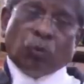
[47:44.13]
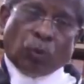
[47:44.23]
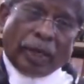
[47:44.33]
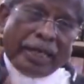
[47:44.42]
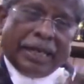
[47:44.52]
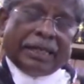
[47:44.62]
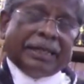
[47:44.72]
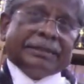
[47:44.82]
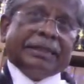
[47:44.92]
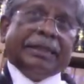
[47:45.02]
while in
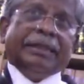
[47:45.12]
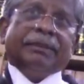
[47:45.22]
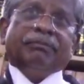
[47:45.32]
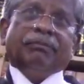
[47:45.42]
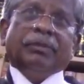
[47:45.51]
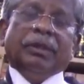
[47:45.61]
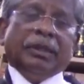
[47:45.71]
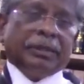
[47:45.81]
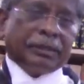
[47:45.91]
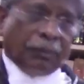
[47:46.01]
custody,
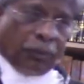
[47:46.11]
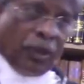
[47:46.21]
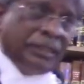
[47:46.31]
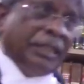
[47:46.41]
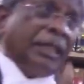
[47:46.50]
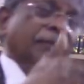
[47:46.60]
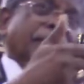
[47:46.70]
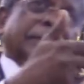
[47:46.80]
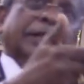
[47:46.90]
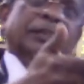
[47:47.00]
suppose a confession